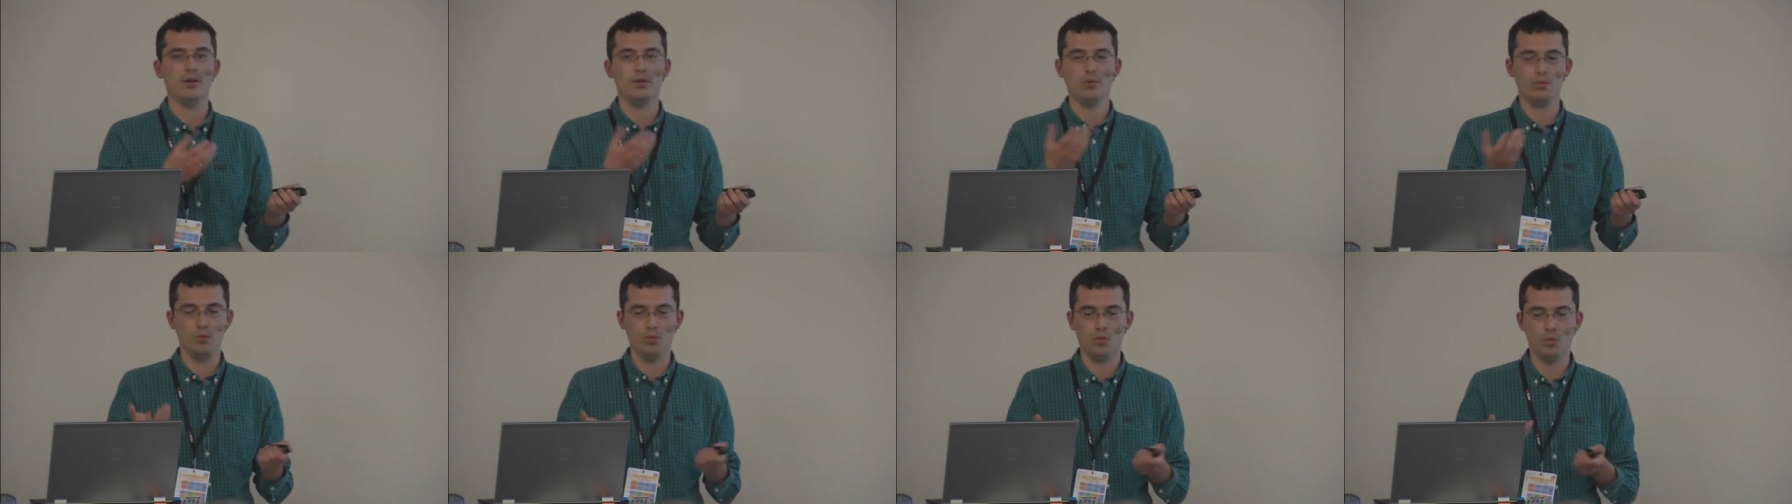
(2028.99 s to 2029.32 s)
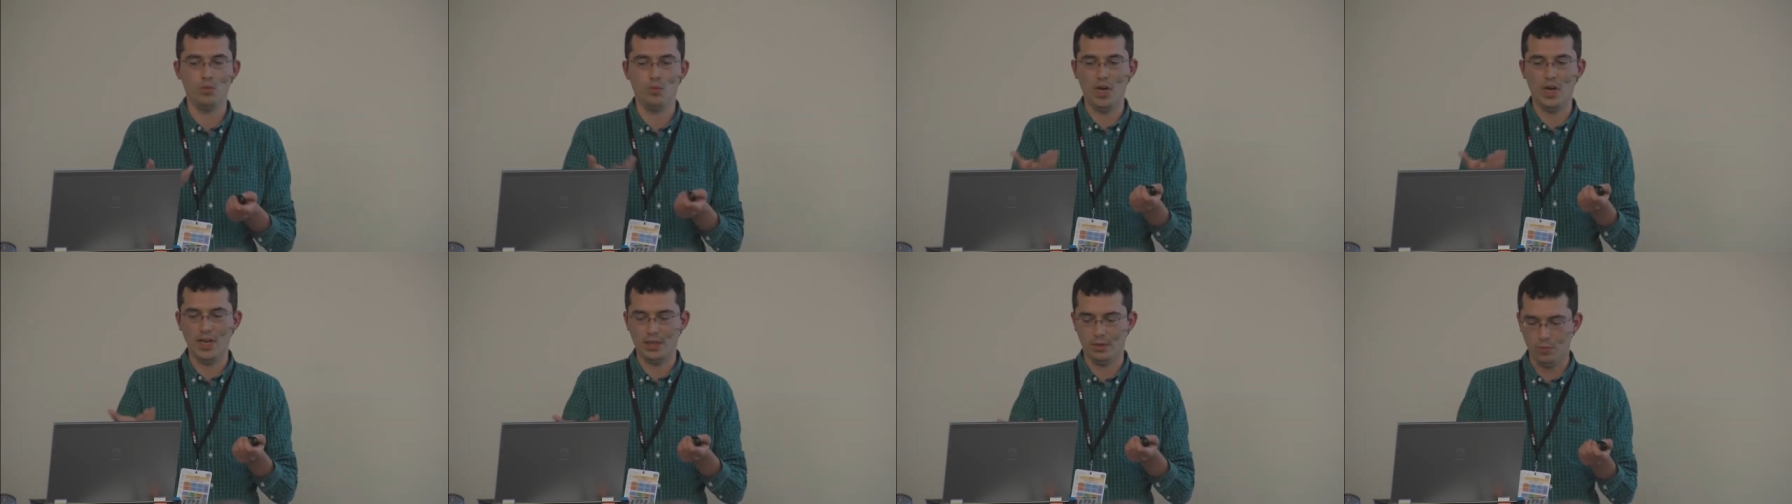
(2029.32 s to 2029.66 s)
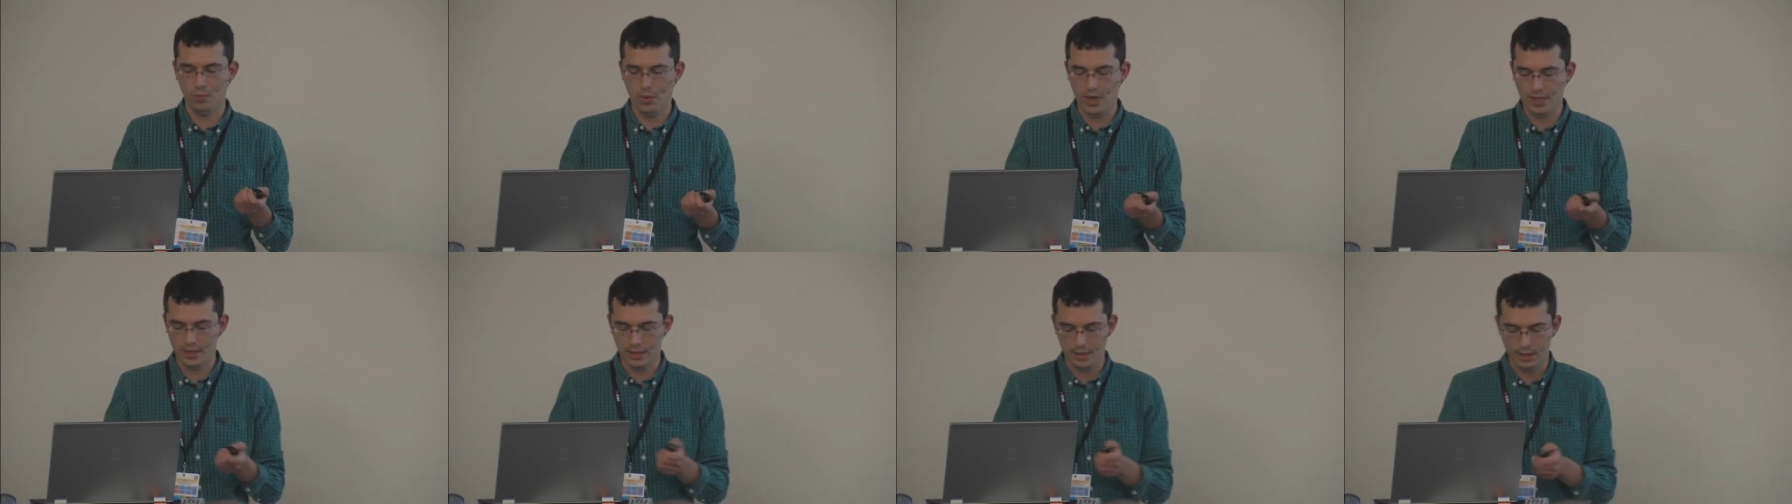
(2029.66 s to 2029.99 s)
Why,
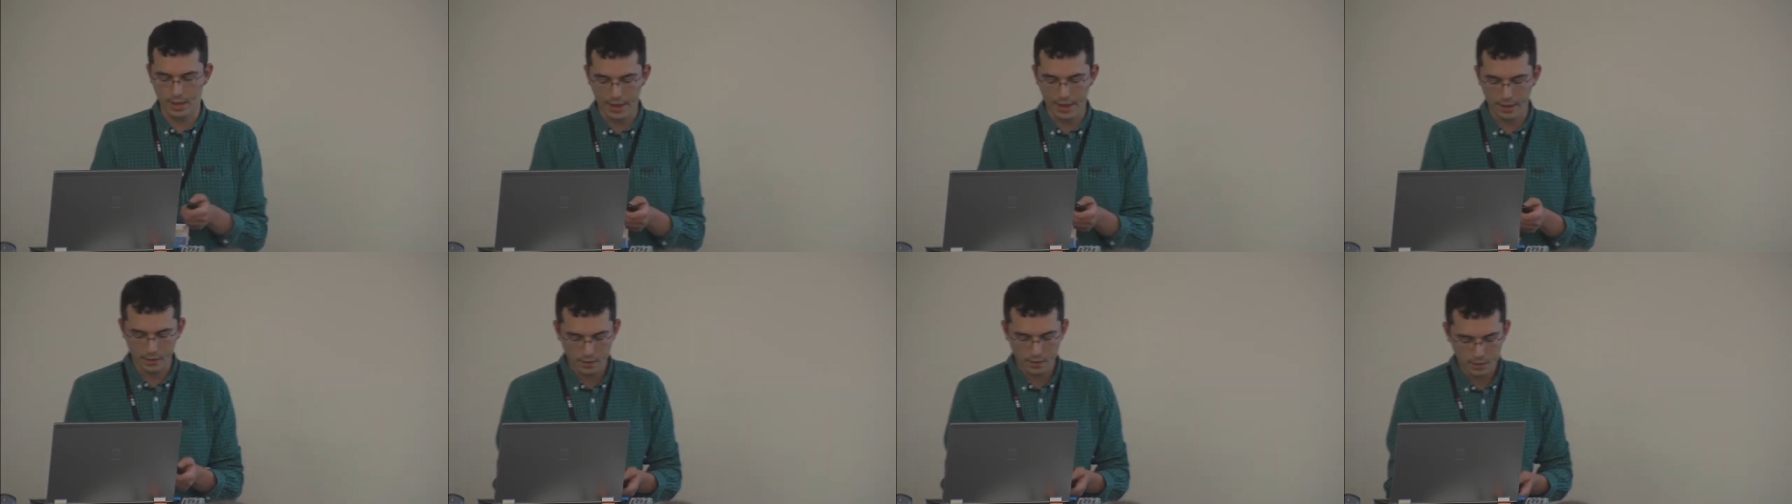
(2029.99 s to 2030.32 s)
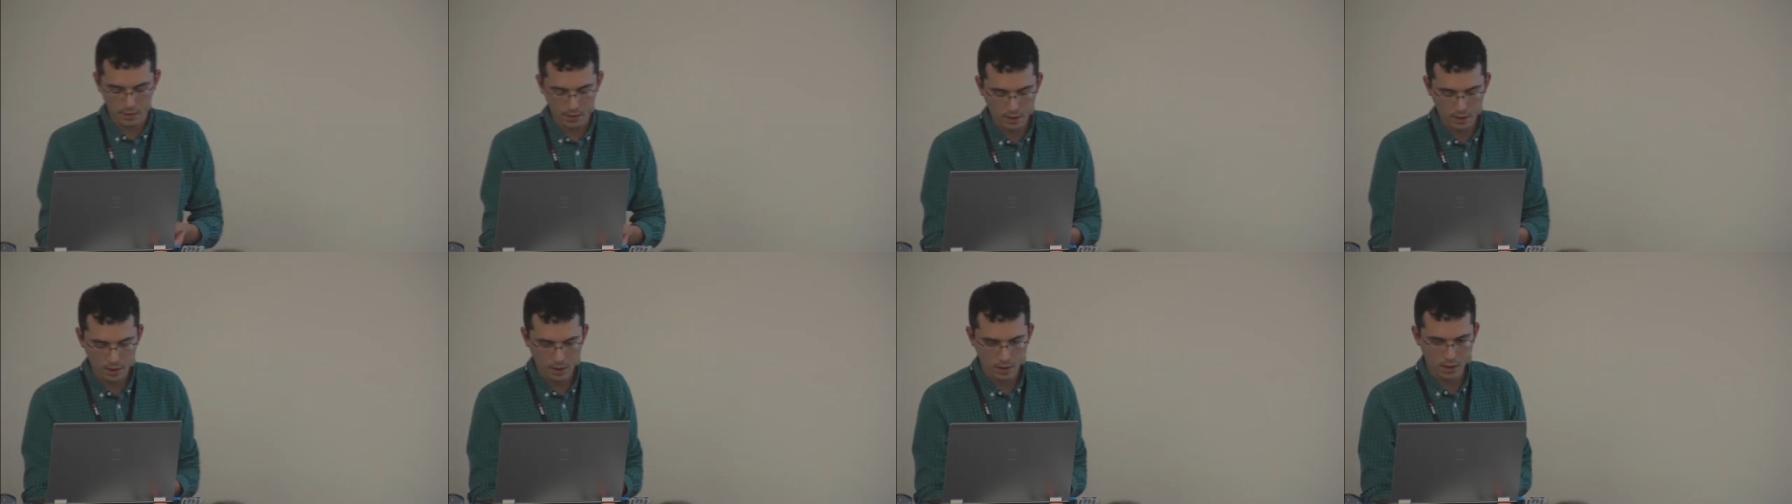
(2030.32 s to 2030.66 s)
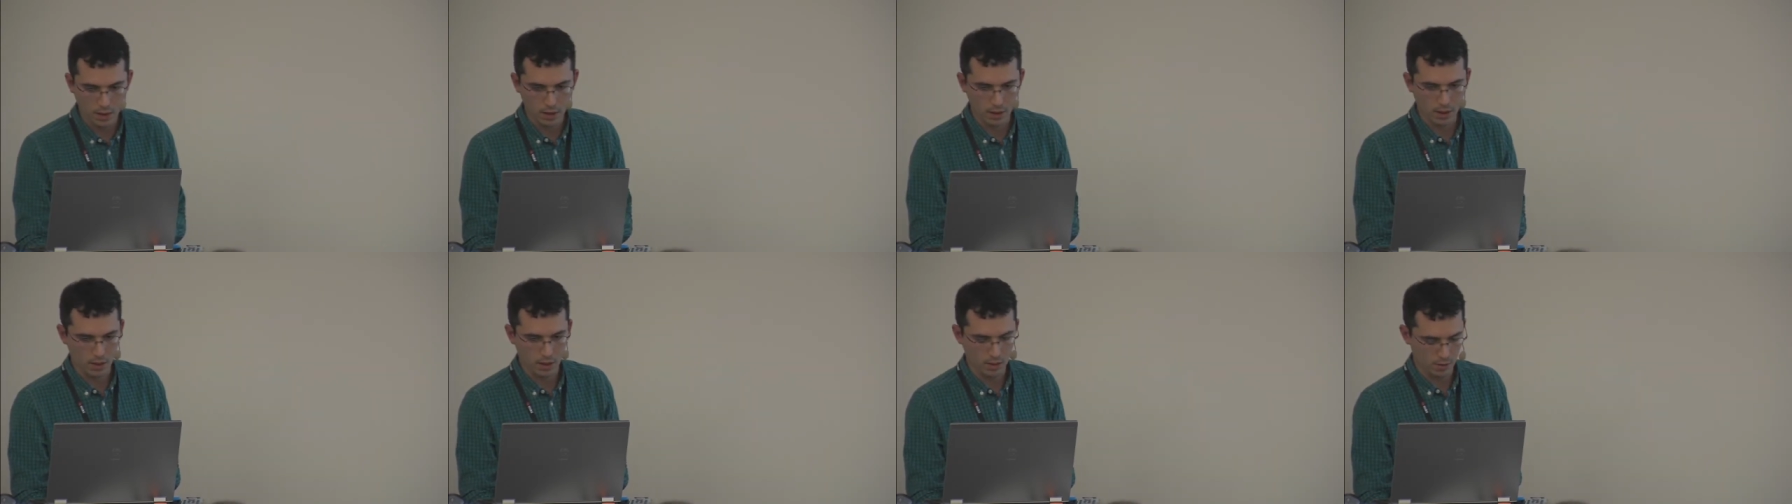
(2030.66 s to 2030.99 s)
why did that?
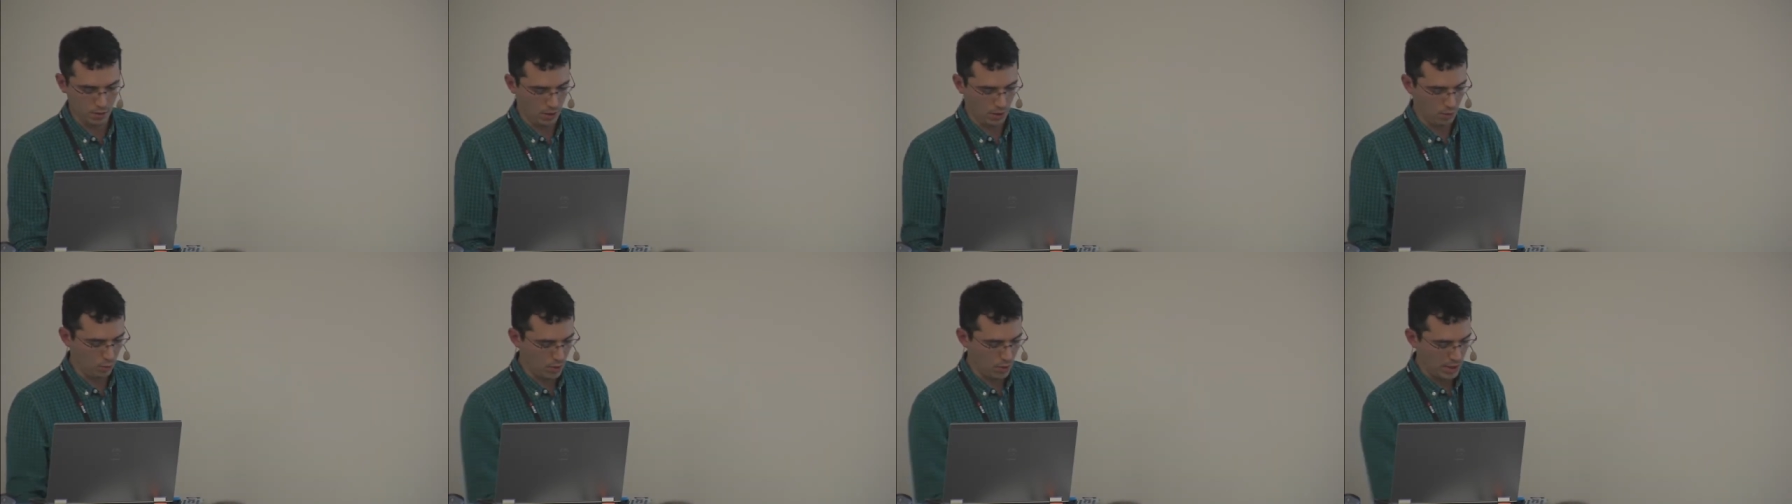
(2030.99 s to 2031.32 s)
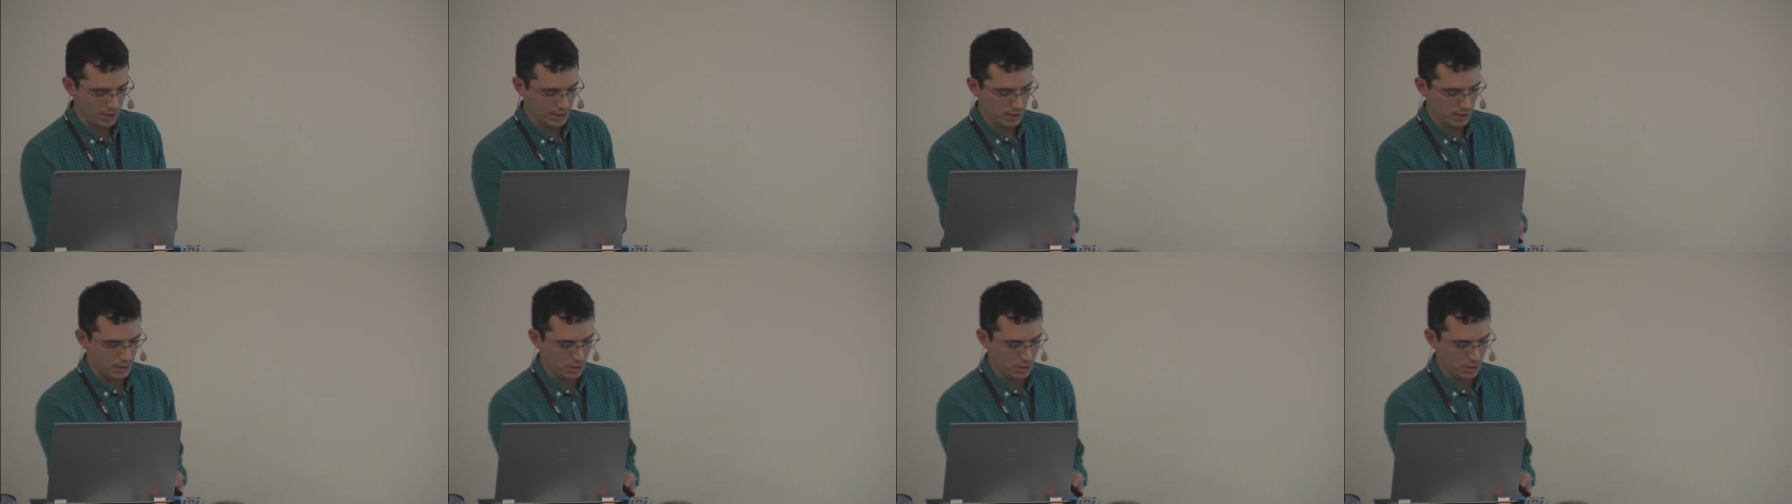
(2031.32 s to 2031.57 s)
You know, why did